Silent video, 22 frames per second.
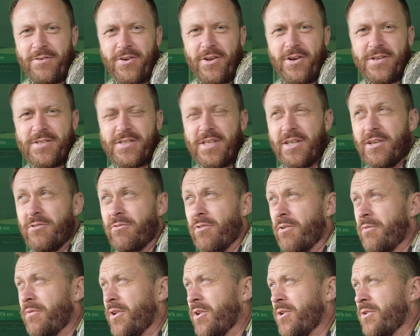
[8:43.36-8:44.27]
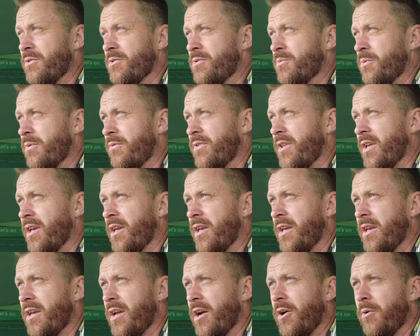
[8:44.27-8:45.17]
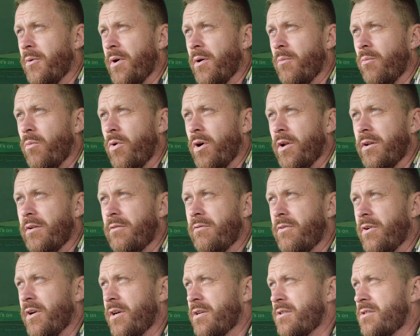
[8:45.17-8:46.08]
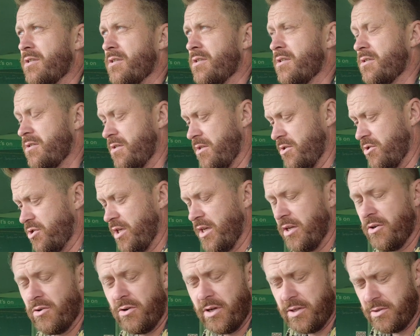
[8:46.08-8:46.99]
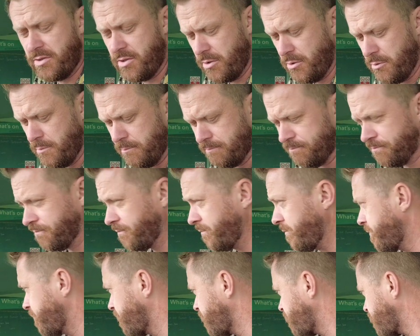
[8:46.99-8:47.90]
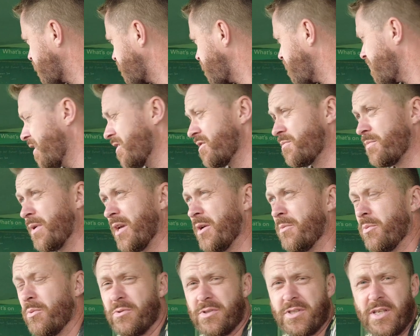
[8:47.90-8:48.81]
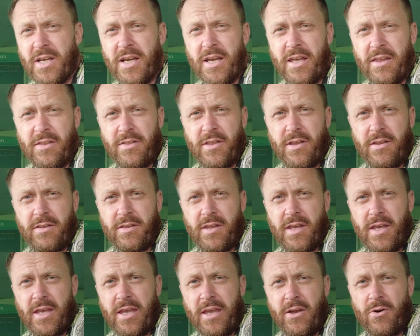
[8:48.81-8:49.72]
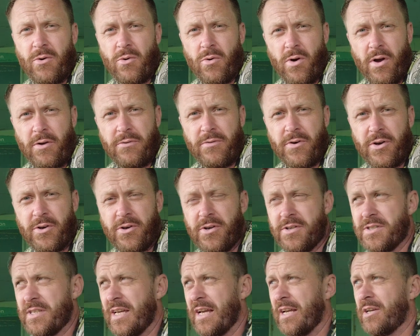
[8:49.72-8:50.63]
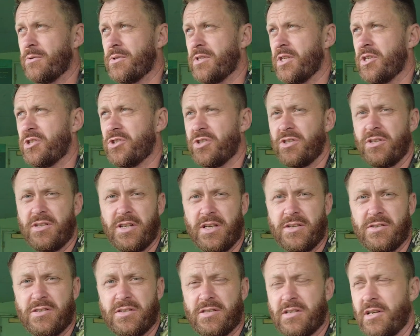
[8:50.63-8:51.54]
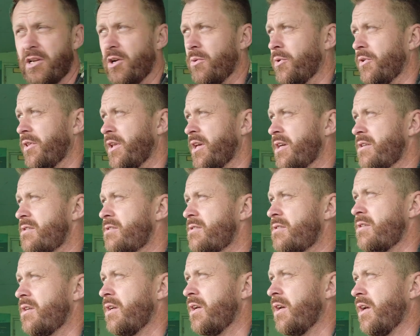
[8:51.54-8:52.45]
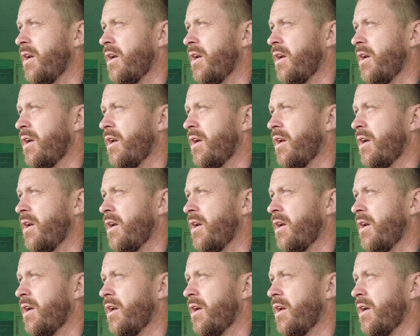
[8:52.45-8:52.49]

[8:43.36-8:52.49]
noticed in the reviews with the OM1 versus the G9ii is people saying that the autofocus acquisition is slow on this,